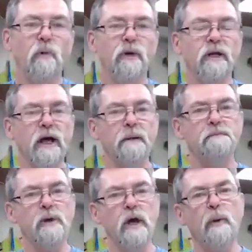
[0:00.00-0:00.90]
putting a
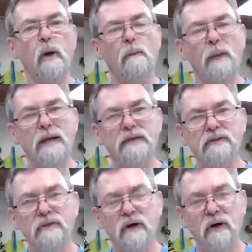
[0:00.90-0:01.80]
mobile
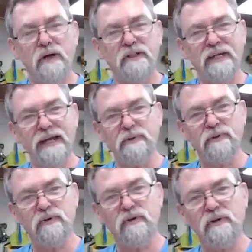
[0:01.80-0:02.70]
base on a table
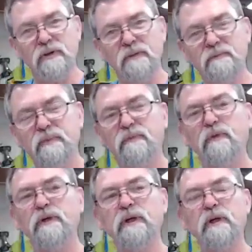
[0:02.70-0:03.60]
saw
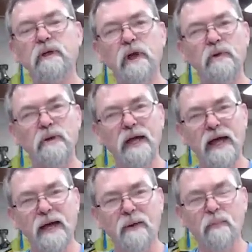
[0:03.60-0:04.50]
before you load it
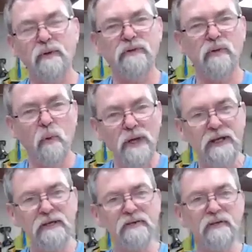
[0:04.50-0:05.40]
up with the
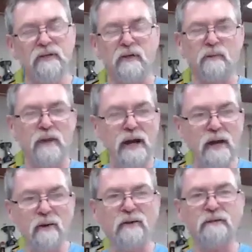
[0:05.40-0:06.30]
wings and the
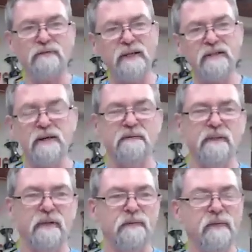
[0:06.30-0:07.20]
rail and the fence and
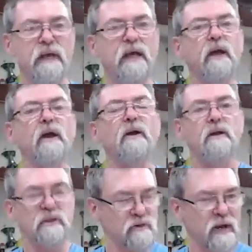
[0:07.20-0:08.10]
everything.
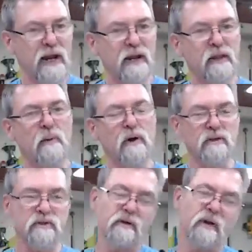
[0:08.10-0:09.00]
Straight out of the
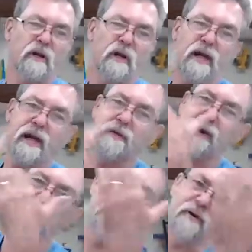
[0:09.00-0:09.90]
box,
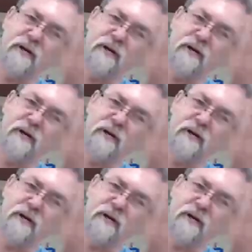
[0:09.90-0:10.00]
layer over